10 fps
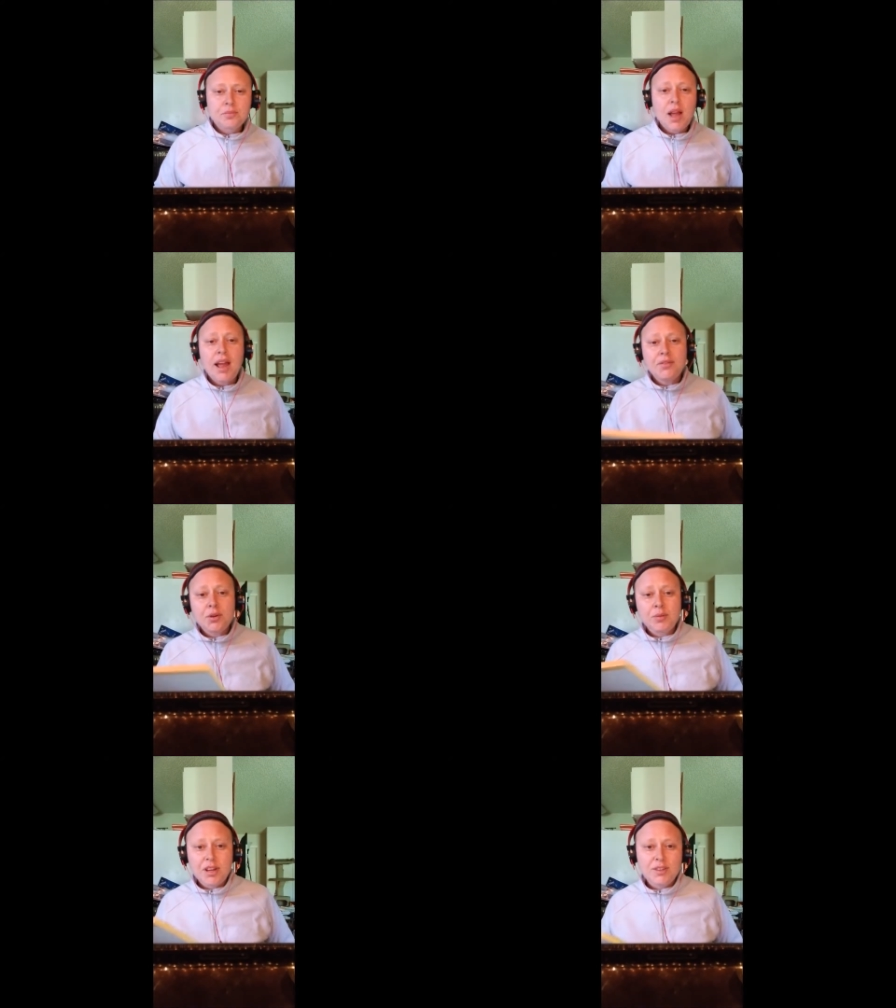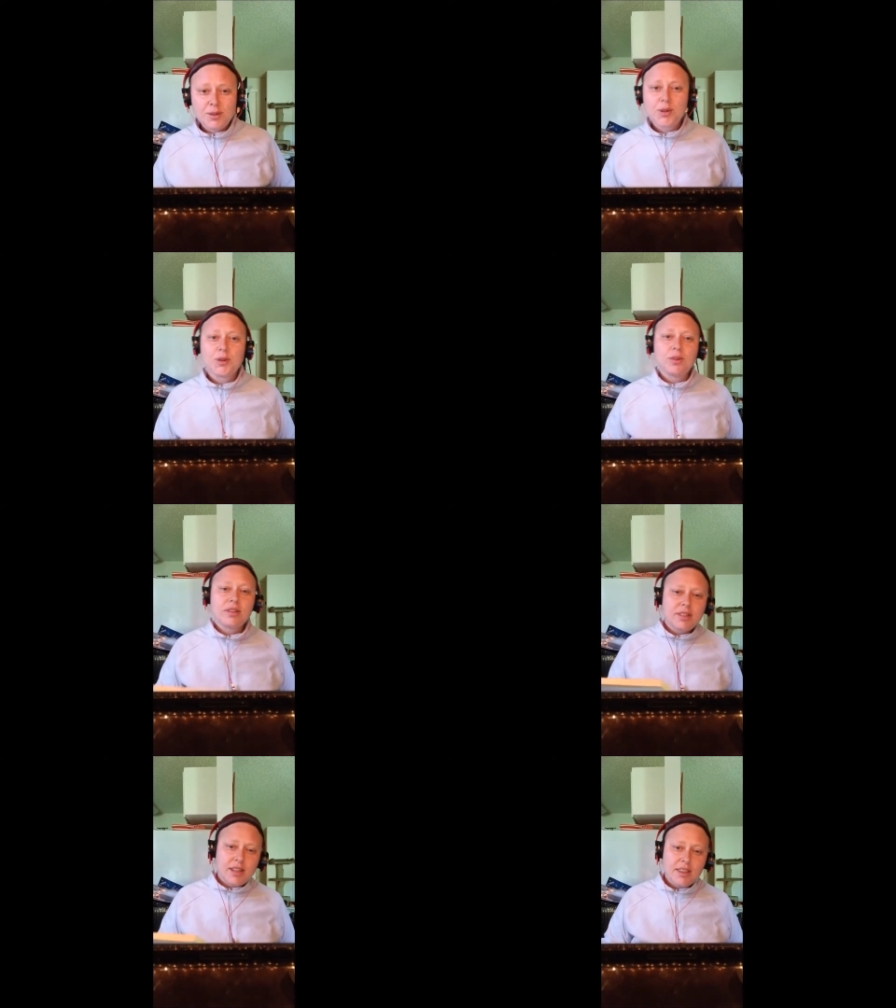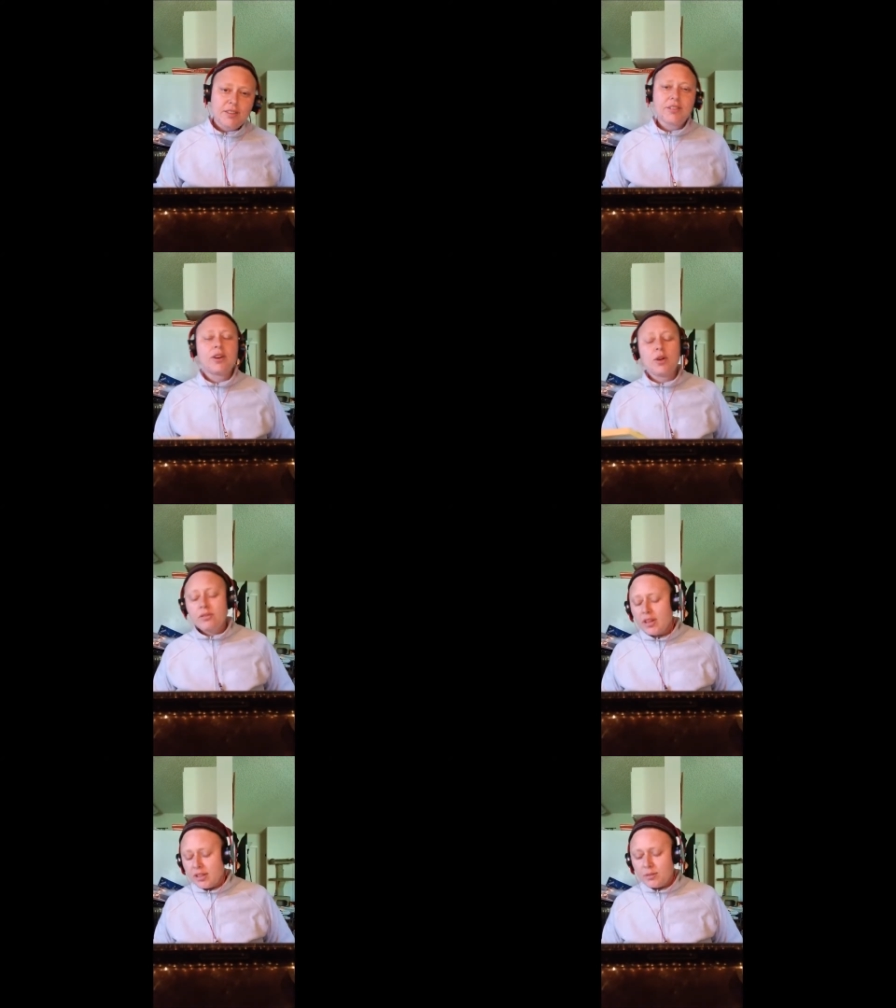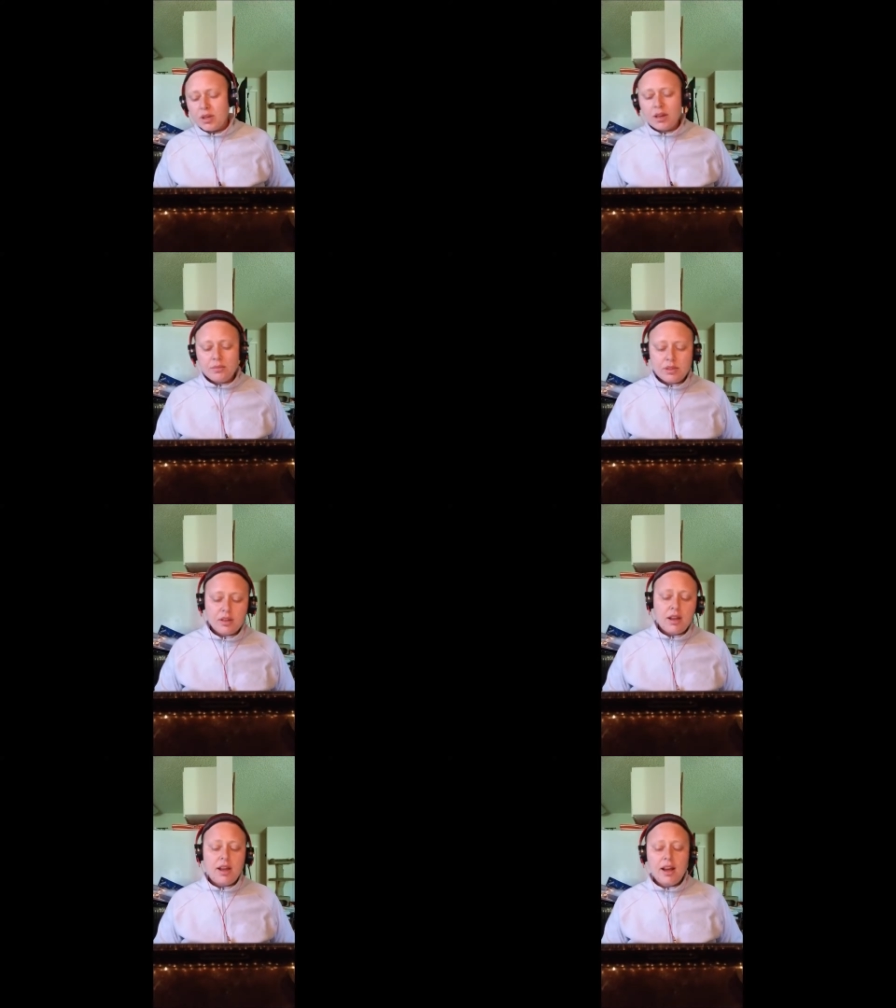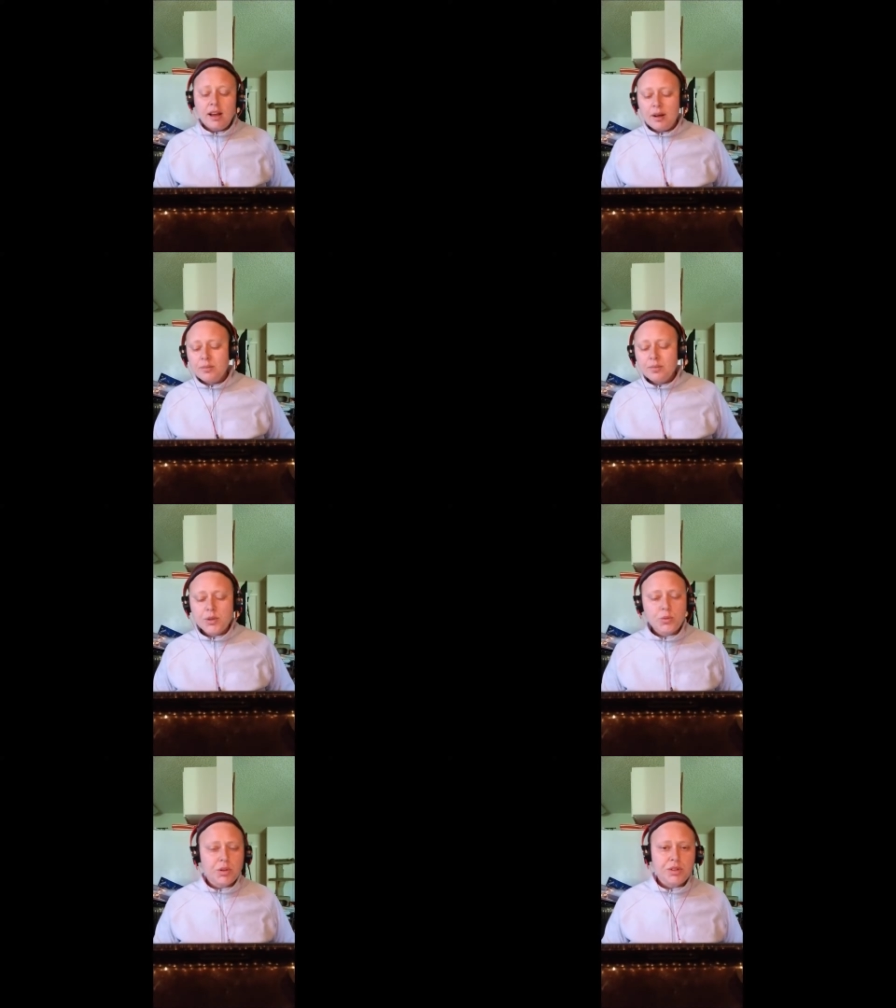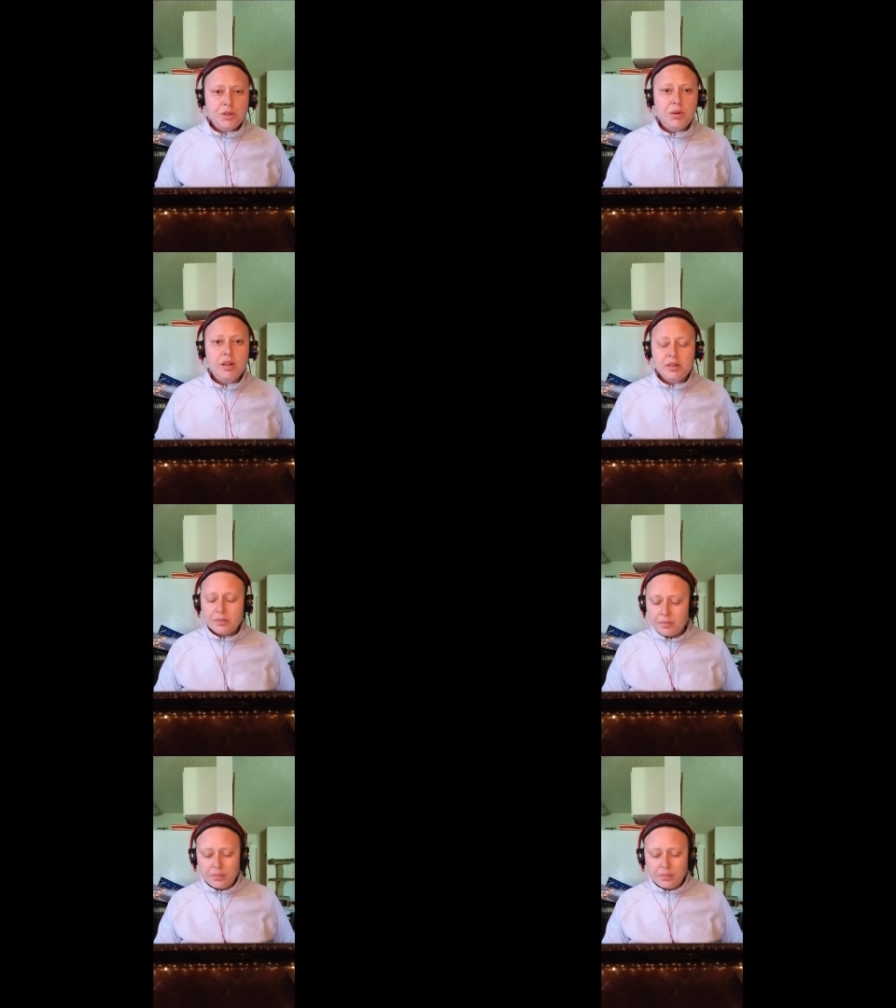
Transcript: I have to read through to get the flow of it sometimes, just once or twice.